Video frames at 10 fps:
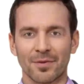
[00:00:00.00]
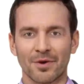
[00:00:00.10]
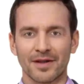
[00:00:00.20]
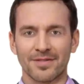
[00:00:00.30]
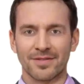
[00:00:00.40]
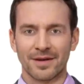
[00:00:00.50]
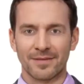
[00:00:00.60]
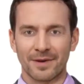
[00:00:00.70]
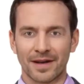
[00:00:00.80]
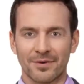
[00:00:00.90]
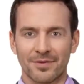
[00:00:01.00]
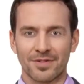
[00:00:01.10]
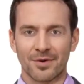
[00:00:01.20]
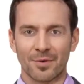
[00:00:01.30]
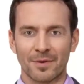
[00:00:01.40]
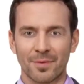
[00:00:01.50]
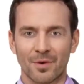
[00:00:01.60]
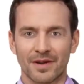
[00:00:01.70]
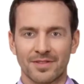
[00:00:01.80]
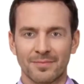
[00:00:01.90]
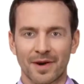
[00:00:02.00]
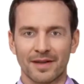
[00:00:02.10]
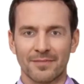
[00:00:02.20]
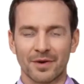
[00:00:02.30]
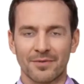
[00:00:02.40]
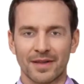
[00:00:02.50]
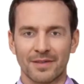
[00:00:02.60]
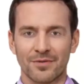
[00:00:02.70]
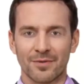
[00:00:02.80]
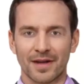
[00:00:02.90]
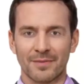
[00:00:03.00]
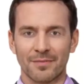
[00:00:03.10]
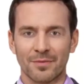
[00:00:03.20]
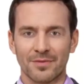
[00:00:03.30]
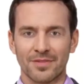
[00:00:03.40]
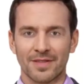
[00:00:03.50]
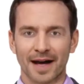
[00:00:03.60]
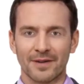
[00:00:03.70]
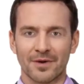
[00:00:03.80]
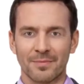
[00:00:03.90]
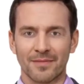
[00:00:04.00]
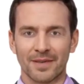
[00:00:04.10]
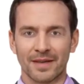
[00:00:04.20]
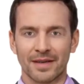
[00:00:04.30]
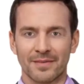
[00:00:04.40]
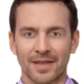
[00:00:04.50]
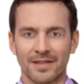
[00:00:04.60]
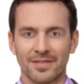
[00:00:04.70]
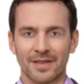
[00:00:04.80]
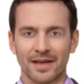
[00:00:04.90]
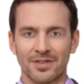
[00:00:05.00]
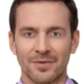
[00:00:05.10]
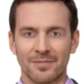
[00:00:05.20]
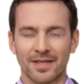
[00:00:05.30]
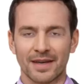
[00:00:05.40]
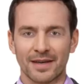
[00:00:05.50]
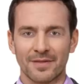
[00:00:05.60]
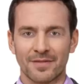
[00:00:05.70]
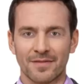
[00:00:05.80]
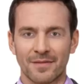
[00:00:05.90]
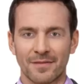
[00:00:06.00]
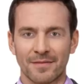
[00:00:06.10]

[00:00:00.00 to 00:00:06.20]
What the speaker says: points. Players score points by building train routes and completing destination tickets.